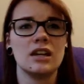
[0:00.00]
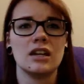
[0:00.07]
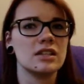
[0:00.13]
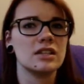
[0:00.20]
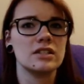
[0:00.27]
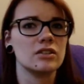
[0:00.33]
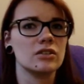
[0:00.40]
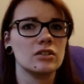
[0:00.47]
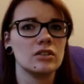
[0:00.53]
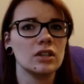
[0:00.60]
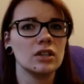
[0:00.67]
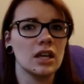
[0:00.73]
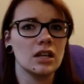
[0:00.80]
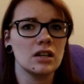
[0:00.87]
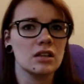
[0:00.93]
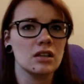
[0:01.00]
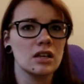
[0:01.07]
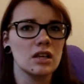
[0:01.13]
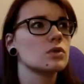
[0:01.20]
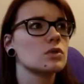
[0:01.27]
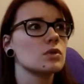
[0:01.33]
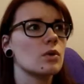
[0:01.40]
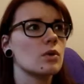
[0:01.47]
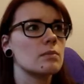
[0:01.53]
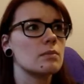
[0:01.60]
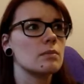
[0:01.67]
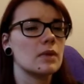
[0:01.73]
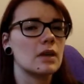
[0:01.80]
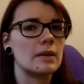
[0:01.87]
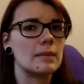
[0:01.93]
and I still couldn't handle it, so
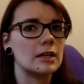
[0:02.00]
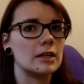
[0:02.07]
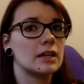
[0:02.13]
maybe